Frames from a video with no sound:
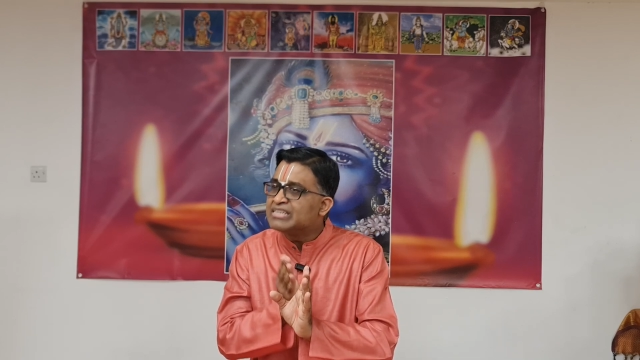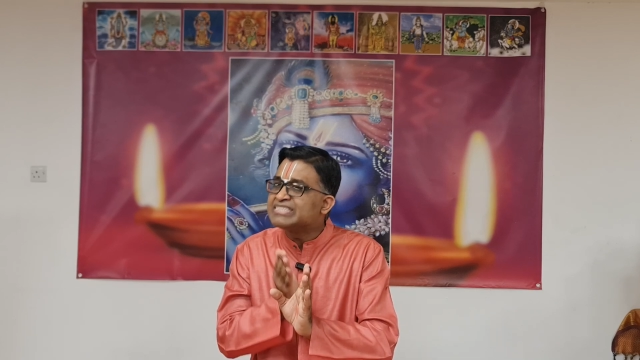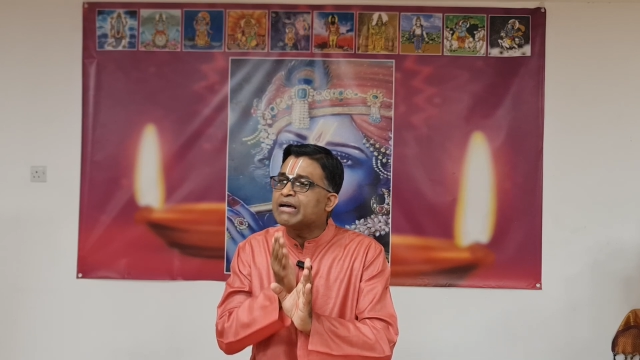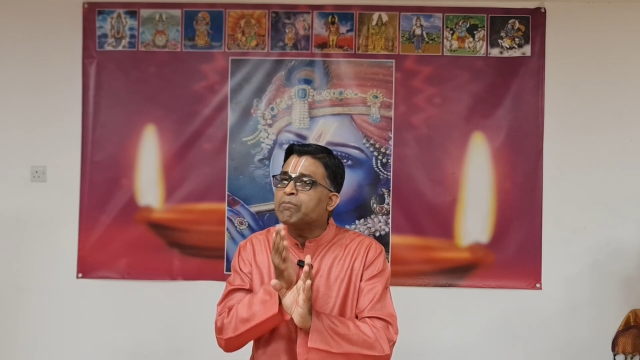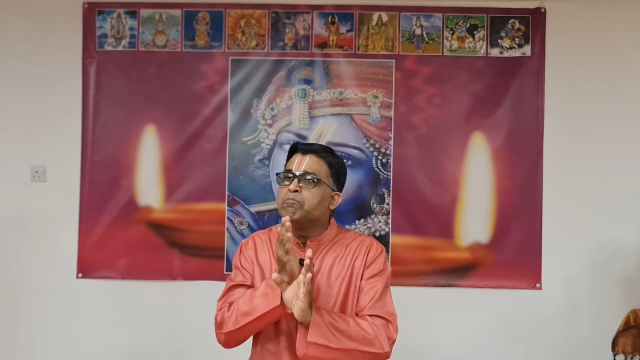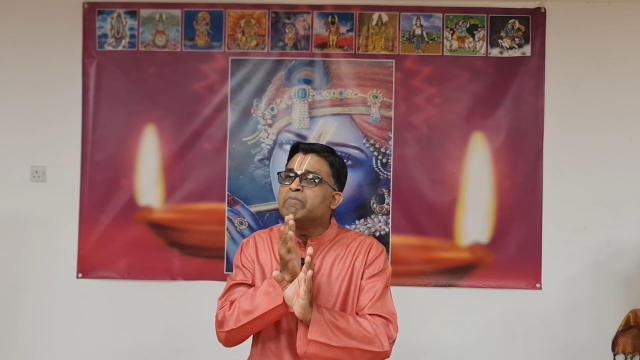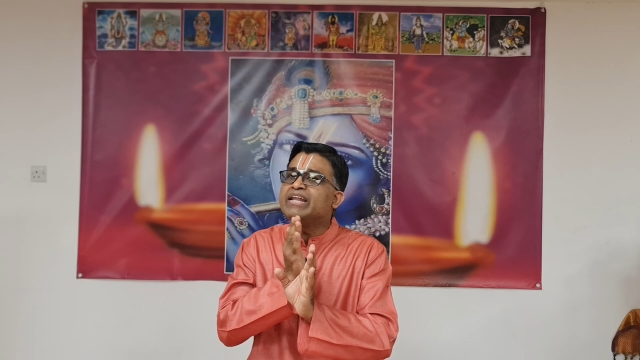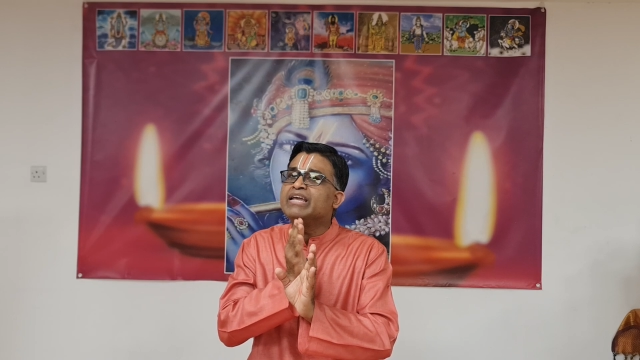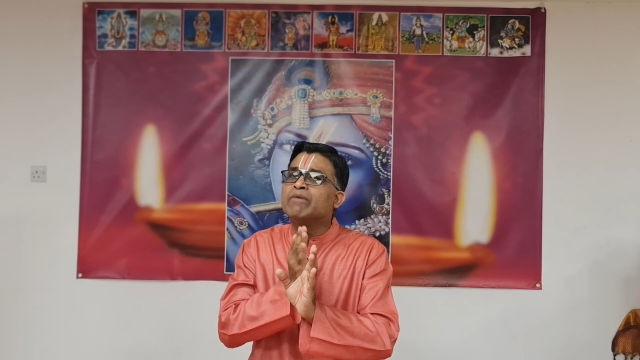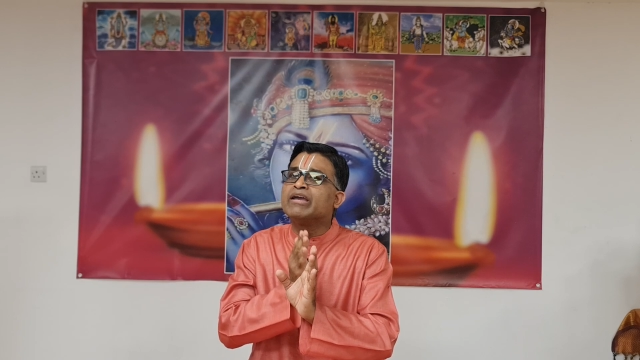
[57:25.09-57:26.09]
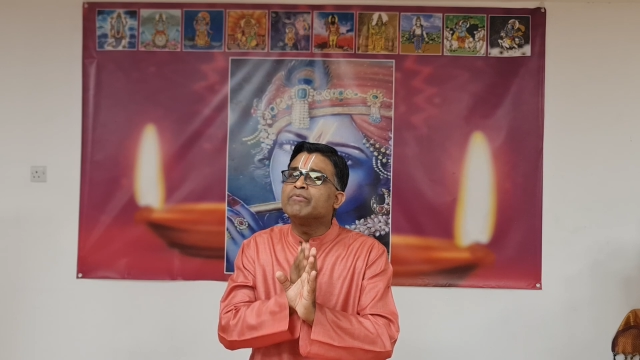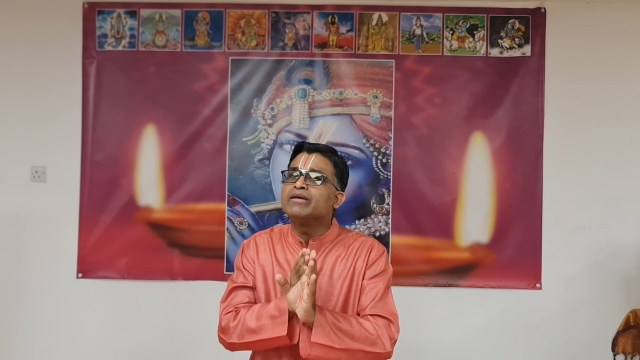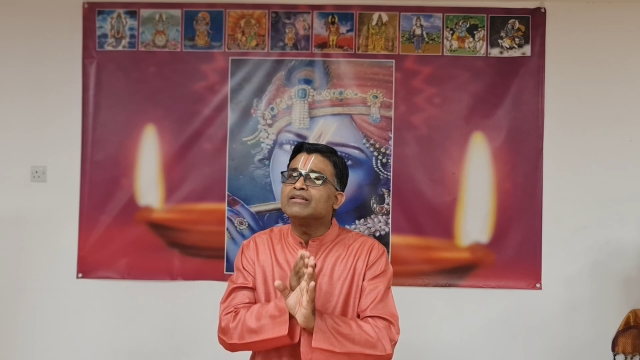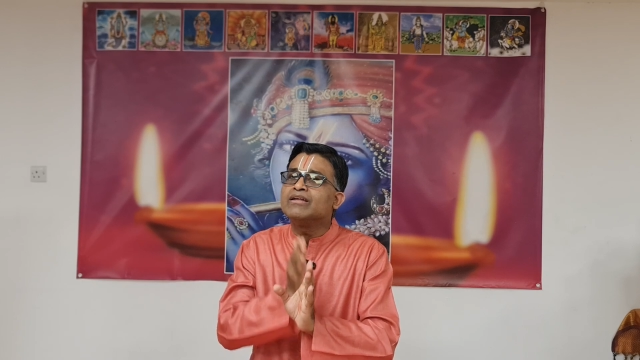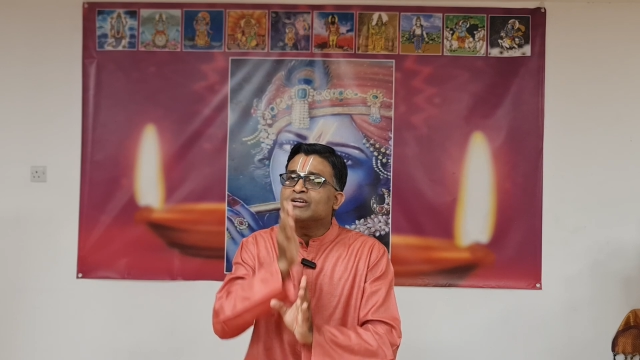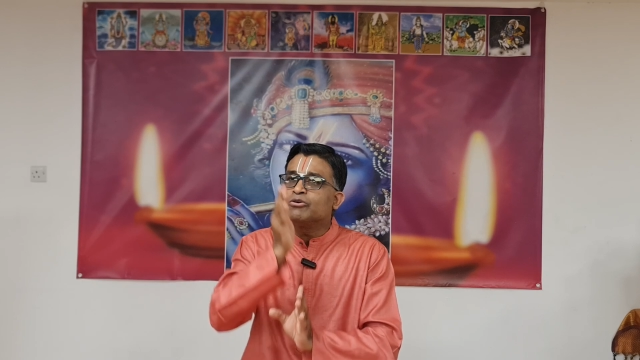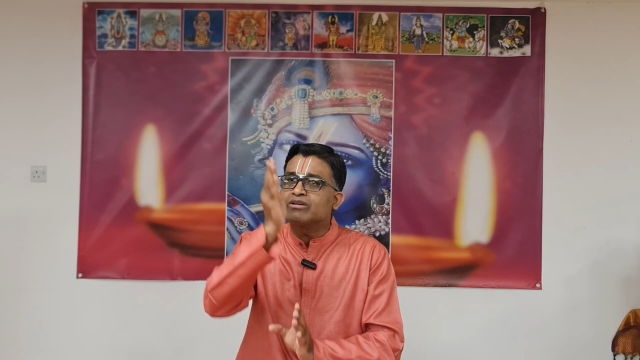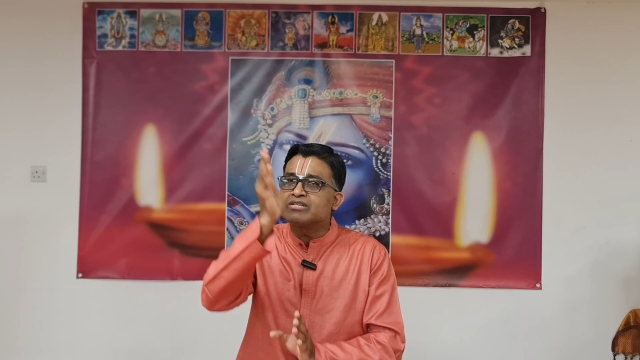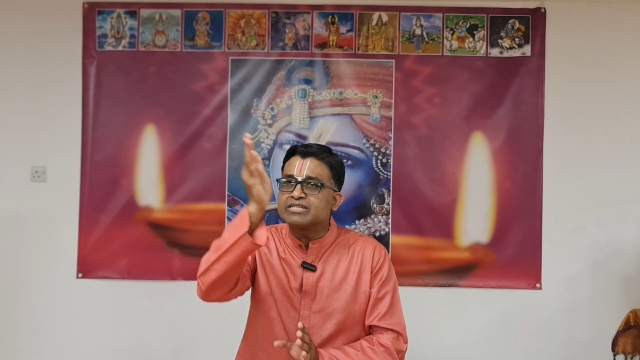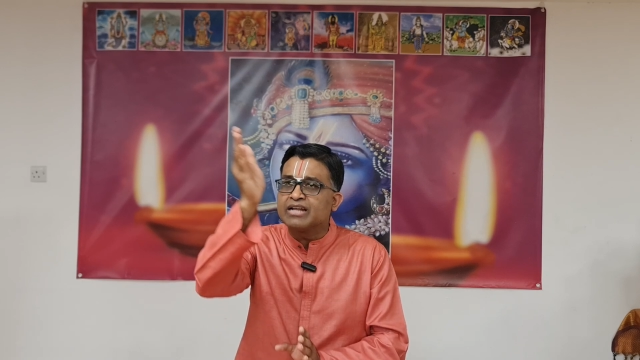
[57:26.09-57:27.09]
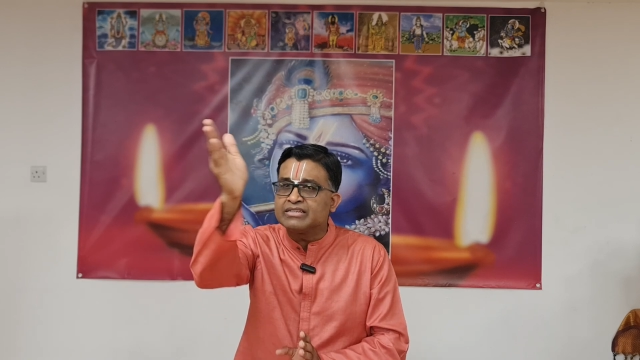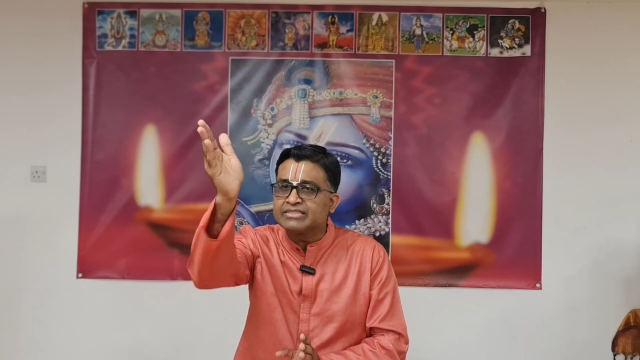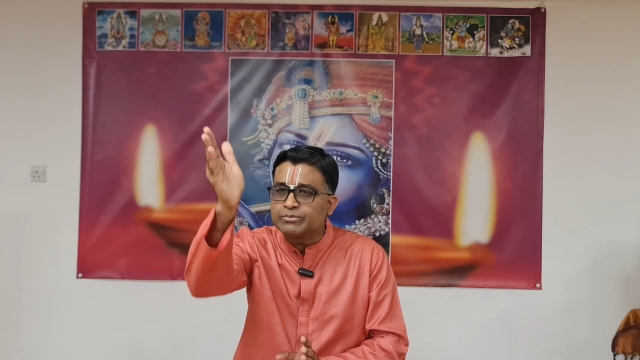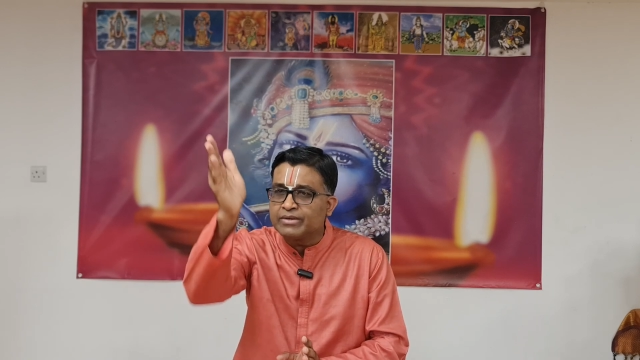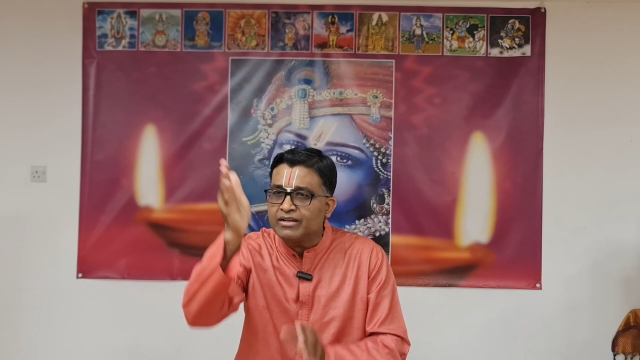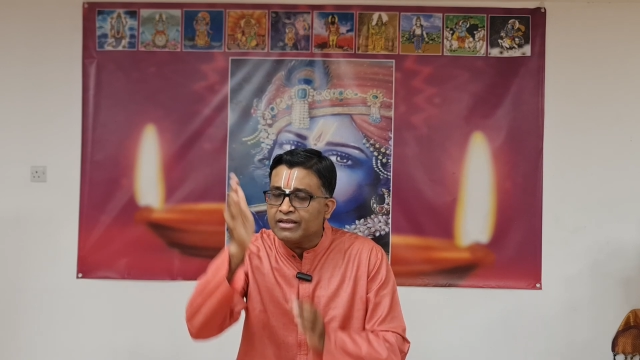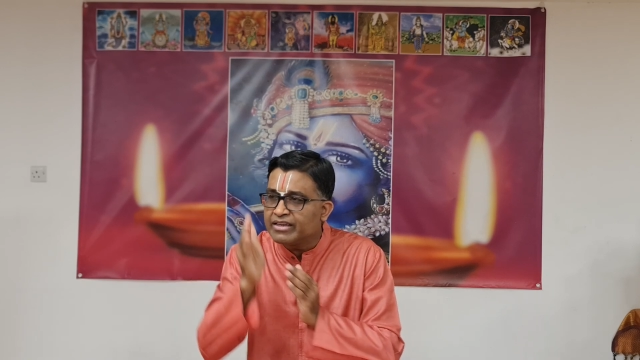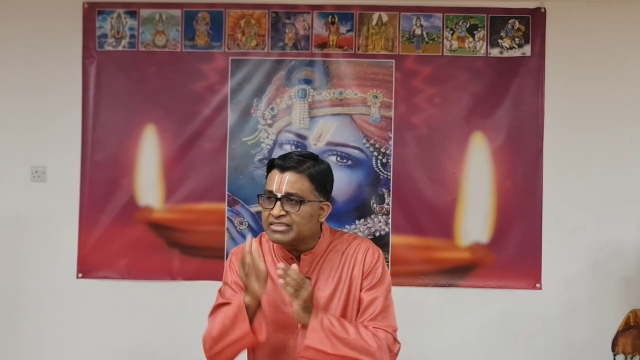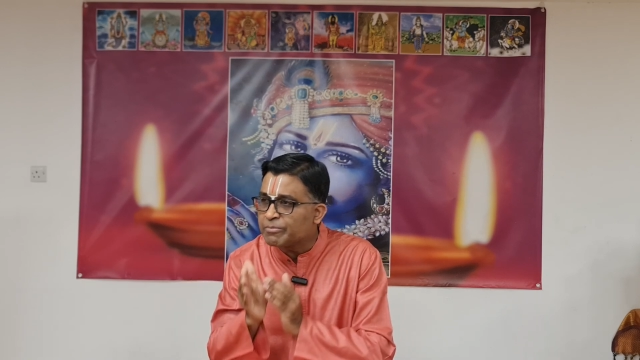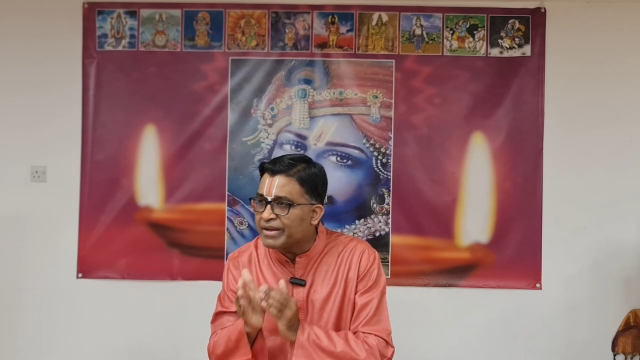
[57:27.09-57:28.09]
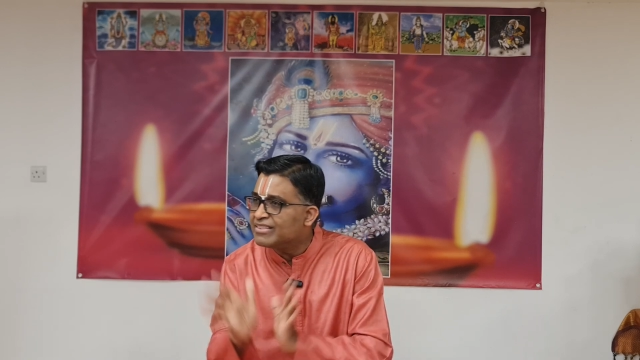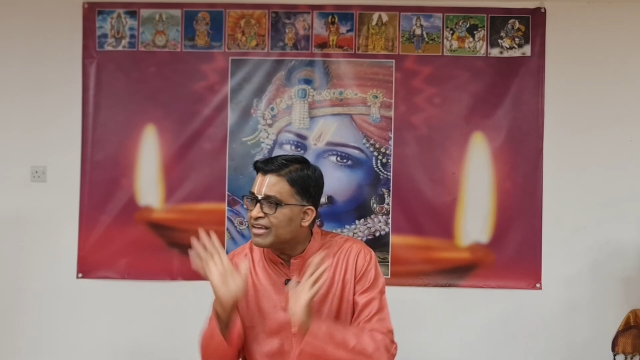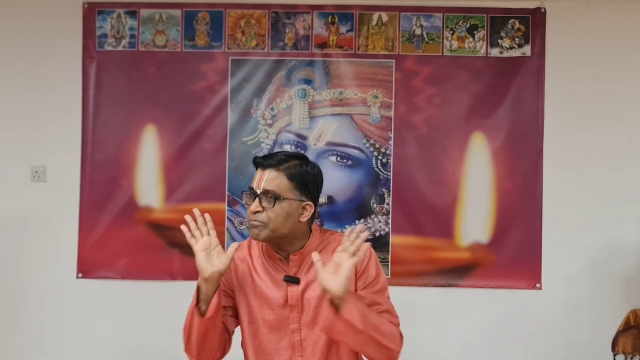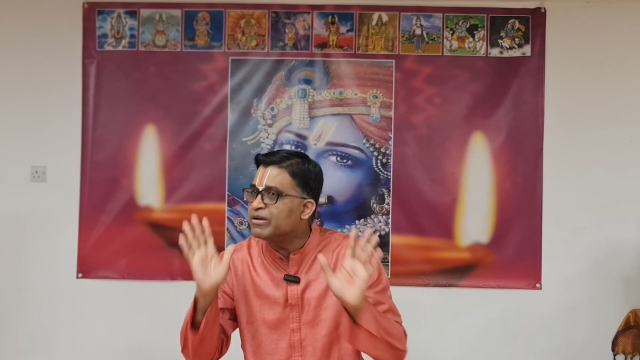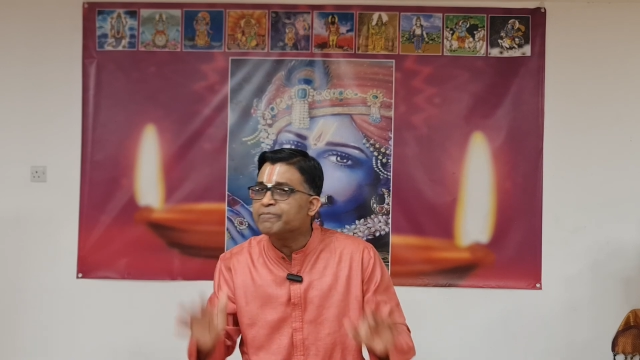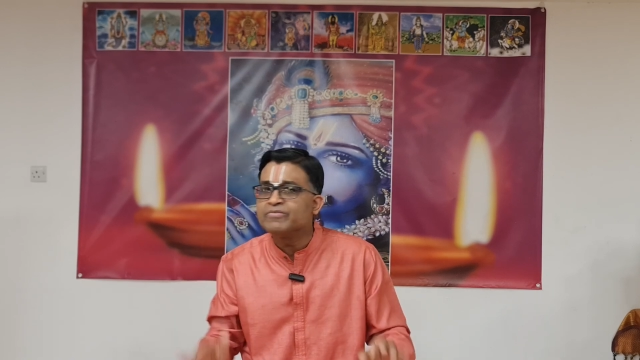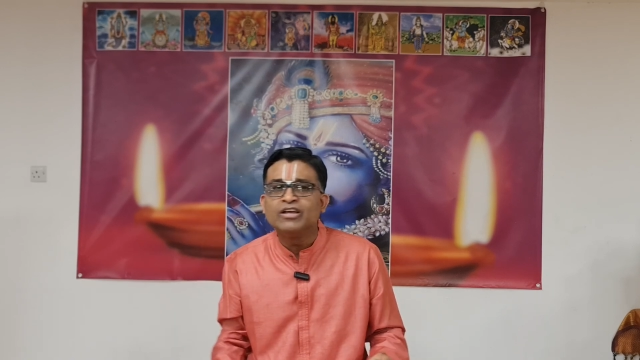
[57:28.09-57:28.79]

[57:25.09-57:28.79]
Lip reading: submitting my will to Krishna's will is my Dharma.